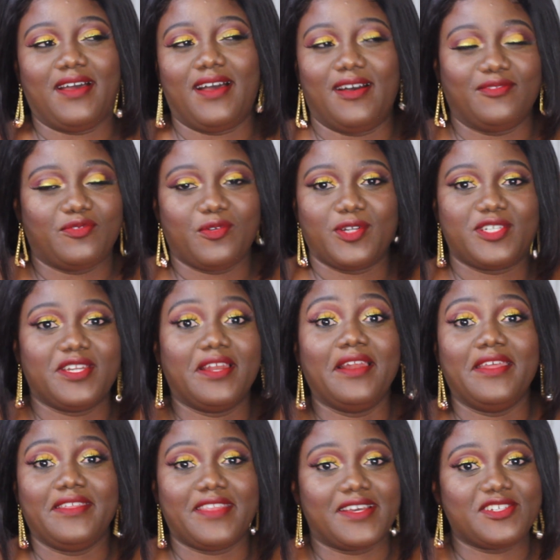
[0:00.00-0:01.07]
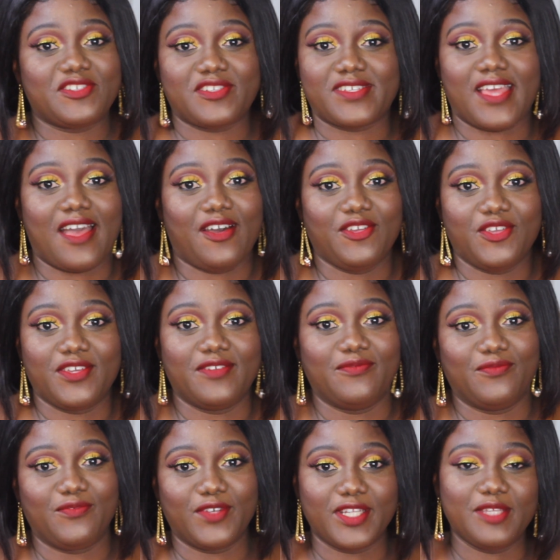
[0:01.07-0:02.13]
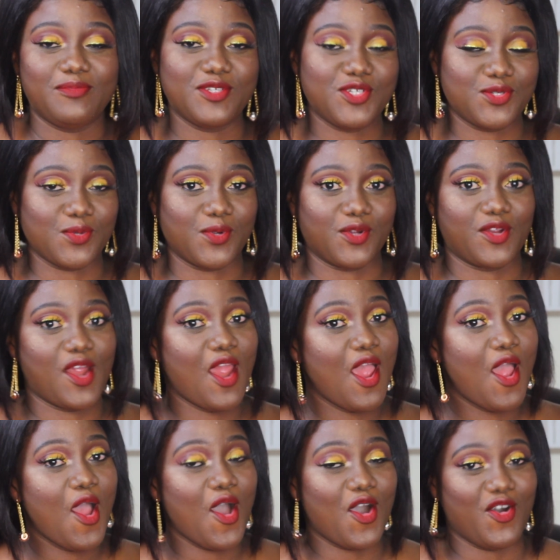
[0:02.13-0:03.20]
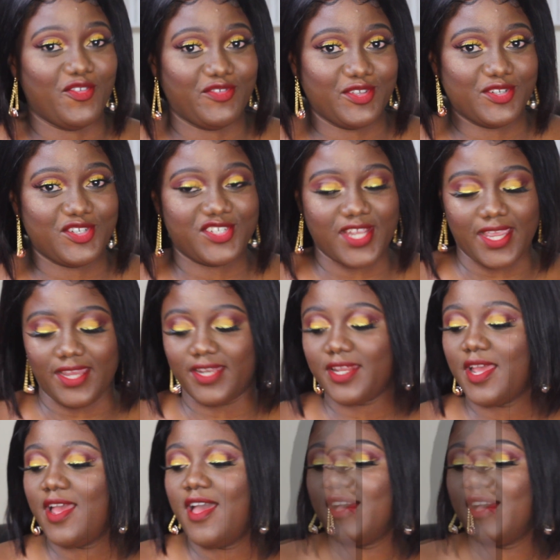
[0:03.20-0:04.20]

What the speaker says: Unfortunately, that's just how you can really be sure of your shade.